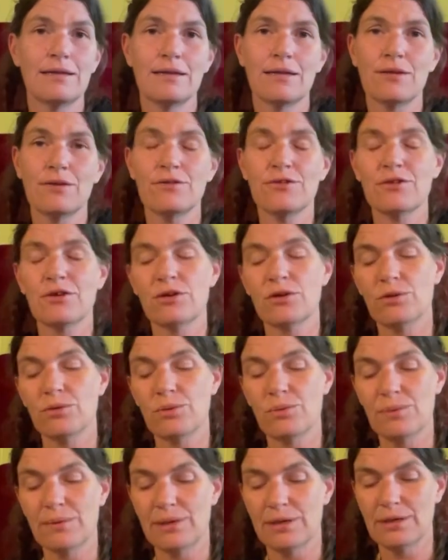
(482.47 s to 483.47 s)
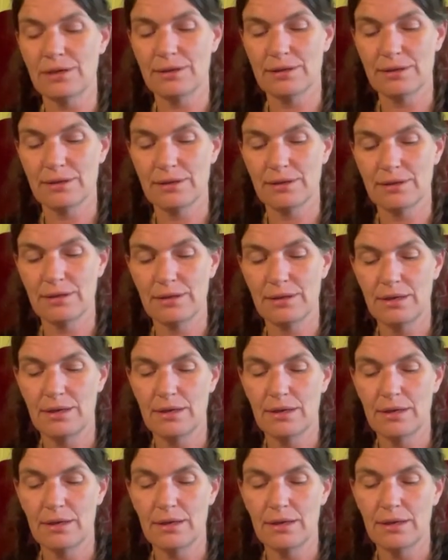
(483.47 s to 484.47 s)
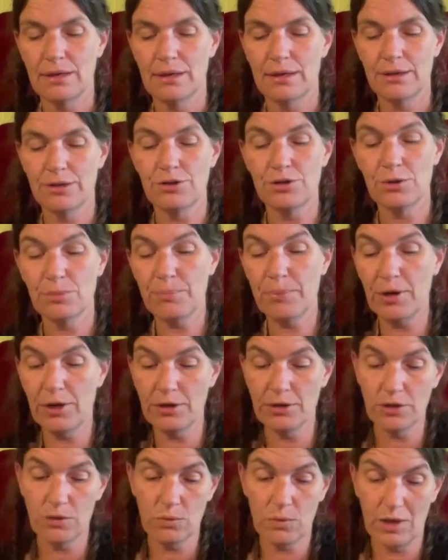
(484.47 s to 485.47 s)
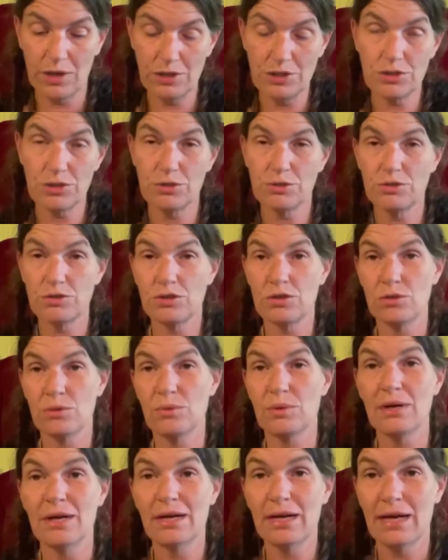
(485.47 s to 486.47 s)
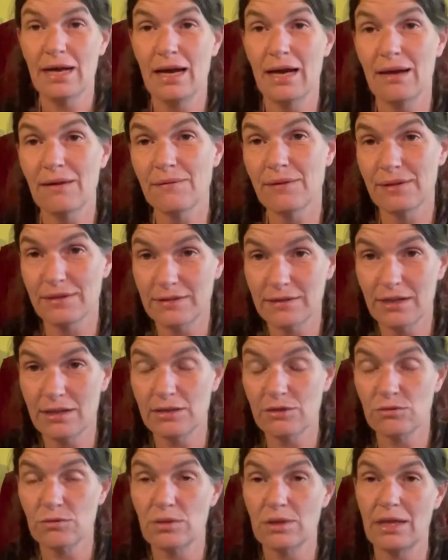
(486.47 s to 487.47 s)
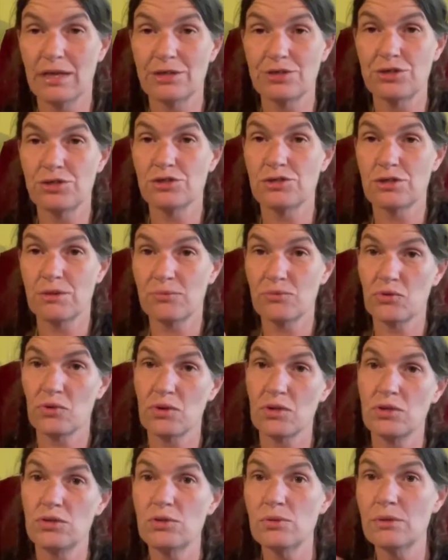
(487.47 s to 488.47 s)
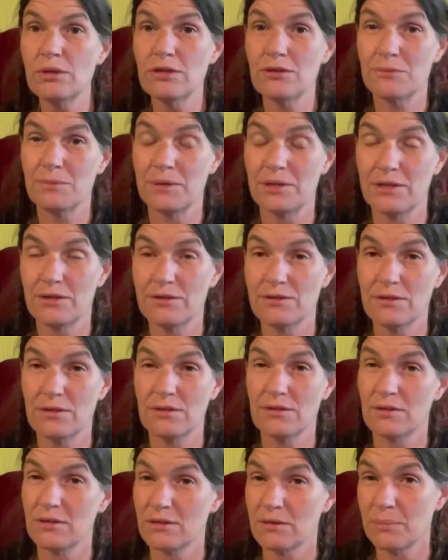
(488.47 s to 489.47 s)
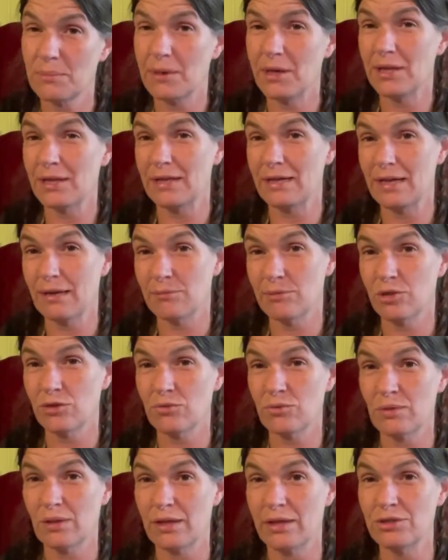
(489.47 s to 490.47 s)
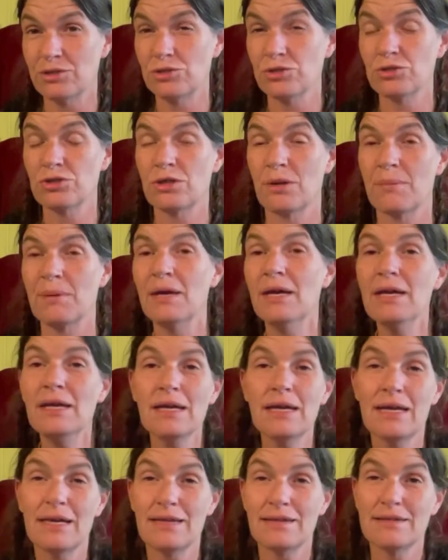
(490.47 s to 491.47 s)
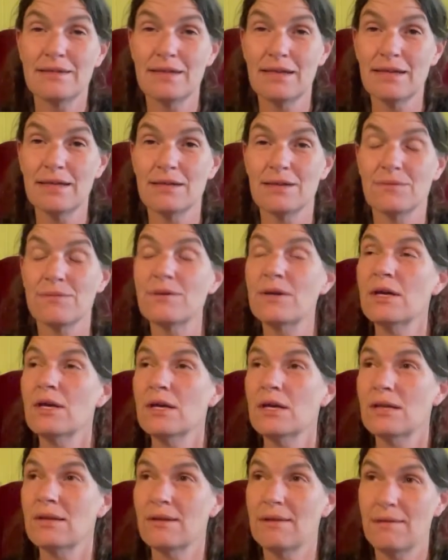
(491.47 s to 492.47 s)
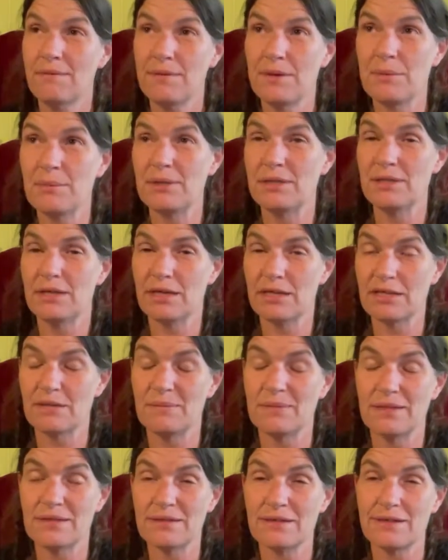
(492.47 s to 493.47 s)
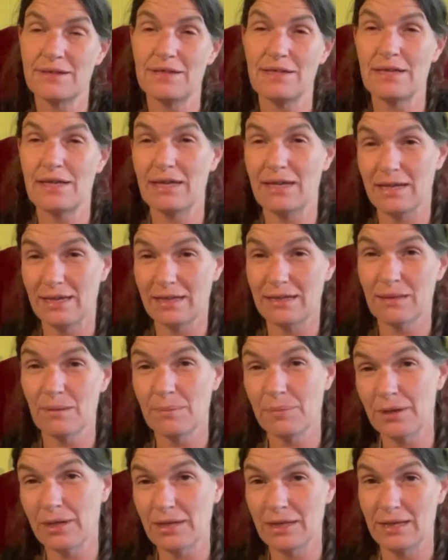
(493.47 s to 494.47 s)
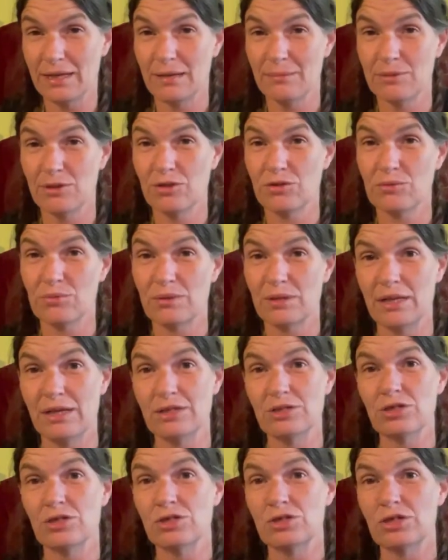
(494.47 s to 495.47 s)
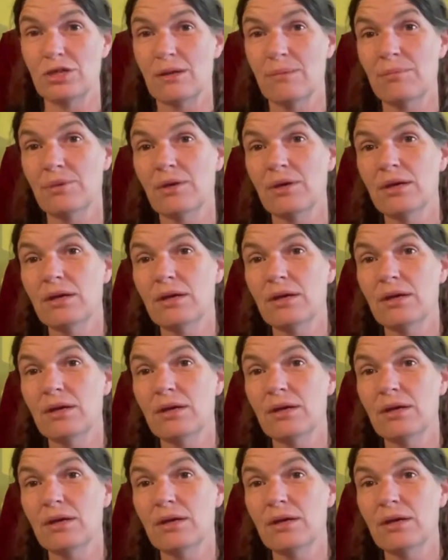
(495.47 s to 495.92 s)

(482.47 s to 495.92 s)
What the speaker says: so your partner wants you to have a second relationship so that you experience this as a polyamorous relationship instead of living monogamously in a polyamorous relationship.